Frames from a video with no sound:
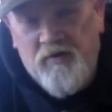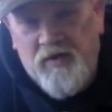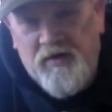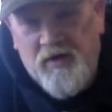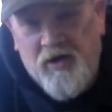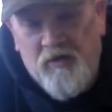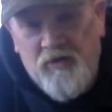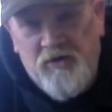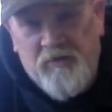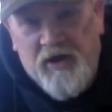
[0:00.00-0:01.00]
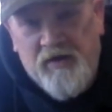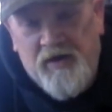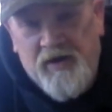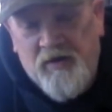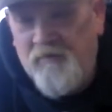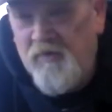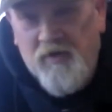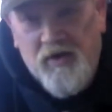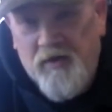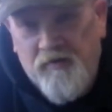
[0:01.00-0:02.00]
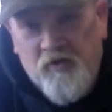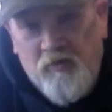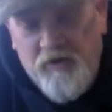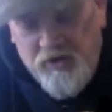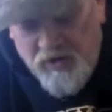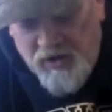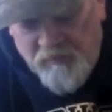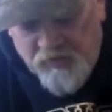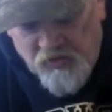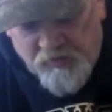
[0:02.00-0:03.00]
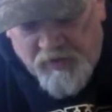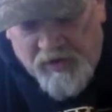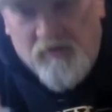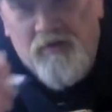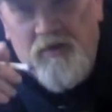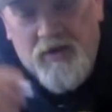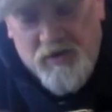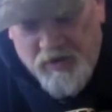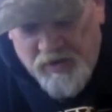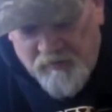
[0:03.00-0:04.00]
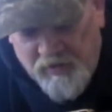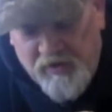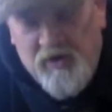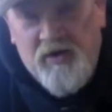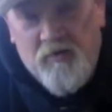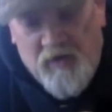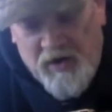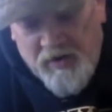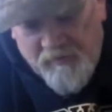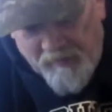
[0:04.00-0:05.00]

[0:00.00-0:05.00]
or let the garbage man take them. Throw them in your compost pile. And I'm going to tell you why.